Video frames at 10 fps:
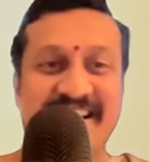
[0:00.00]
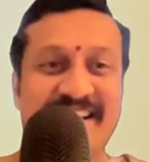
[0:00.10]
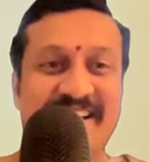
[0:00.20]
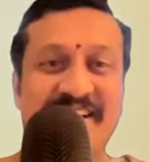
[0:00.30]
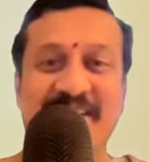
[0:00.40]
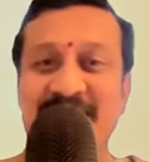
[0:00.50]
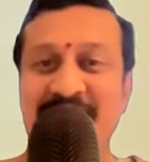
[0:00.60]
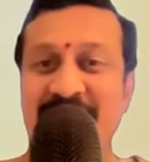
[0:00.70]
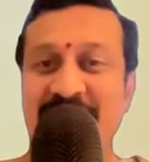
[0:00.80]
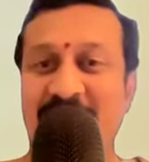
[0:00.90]

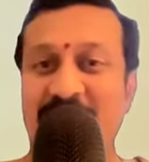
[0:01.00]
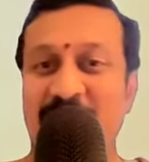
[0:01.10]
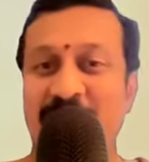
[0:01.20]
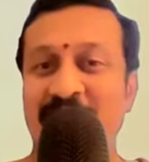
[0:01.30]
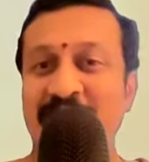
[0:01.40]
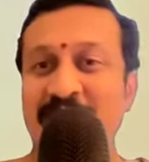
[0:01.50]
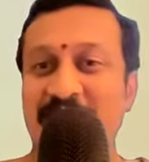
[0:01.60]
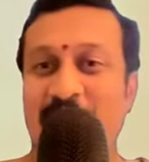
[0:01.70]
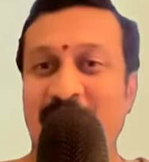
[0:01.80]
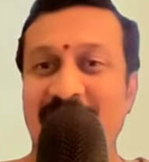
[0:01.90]
It's like
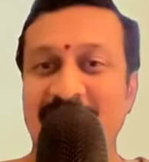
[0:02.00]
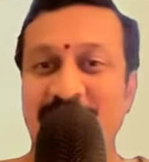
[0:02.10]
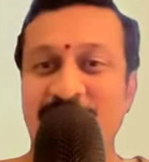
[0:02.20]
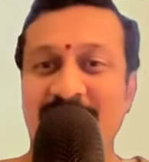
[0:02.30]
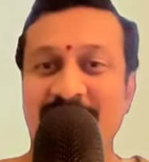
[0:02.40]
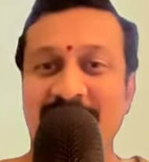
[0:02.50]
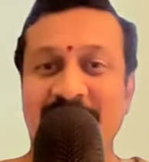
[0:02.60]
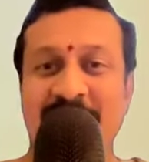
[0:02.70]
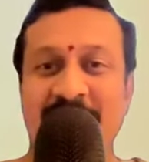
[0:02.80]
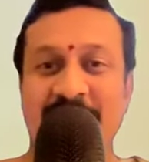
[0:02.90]
calling someone,
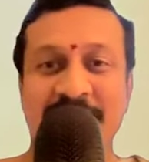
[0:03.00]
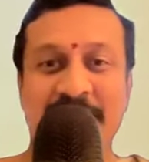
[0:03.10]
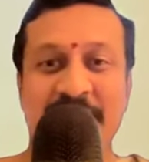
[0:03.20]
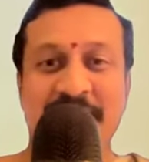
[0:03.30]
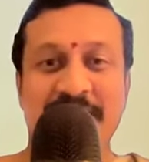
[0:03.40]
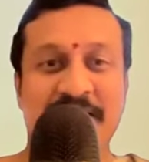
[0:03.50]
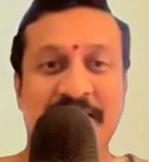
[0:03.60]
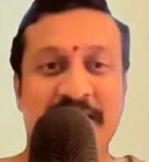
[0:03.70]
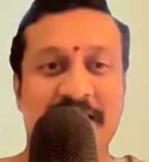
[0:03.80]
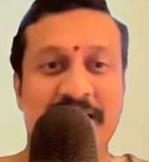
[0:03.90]
like saying
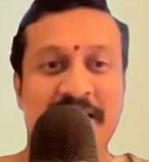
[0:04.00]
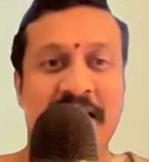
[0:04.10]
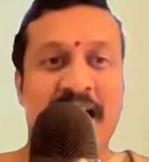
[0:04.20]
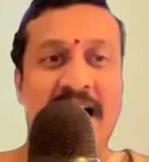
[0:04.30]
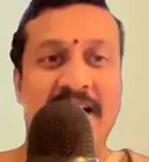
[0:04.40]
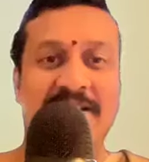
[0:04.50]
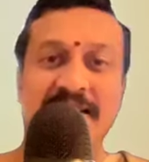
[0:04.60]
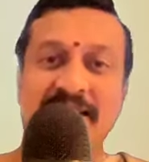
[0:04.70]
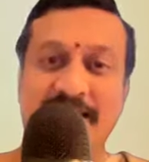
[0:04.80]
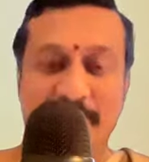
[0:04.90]
that he
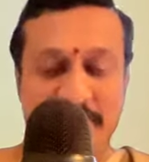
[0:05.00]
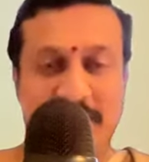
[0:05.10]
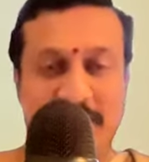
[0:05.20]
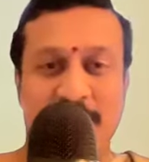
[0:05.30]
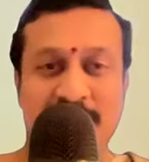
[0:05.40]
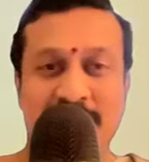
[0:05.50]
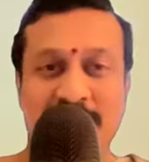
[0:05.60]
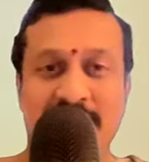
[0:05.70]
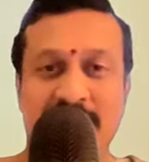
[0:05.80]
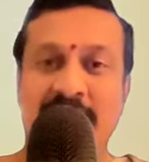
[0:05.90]
acts like a buffalo.
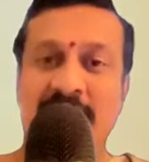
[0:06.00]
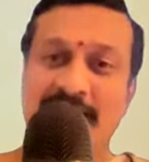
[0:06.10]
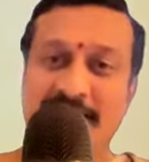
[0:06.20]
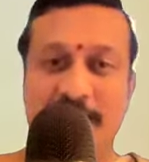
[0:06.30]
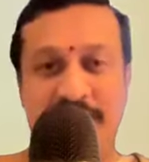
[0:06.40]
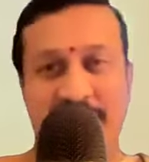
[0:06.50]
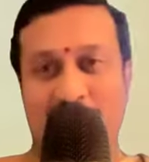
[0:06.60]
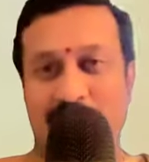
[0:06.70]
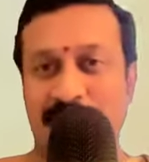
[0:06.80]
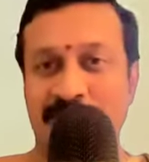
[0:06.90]
He is a
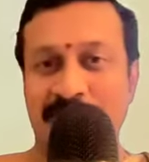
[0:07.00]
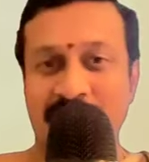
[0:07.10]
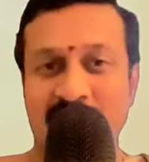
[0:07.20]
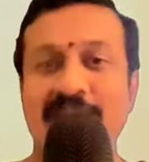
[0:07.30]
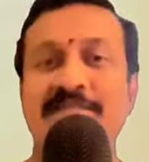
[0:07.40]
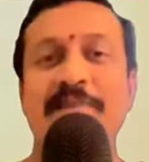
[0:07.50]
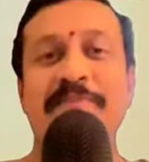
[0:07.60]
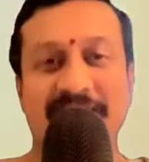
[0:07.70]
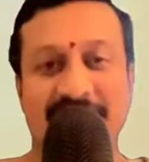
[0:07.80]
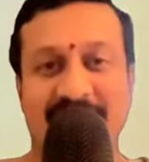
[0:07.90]
buffalo,
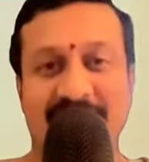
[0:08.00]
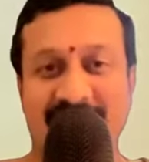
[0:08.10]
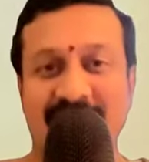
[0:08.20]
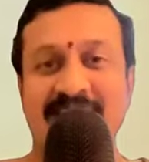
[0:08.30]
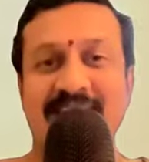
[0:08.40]
something like that.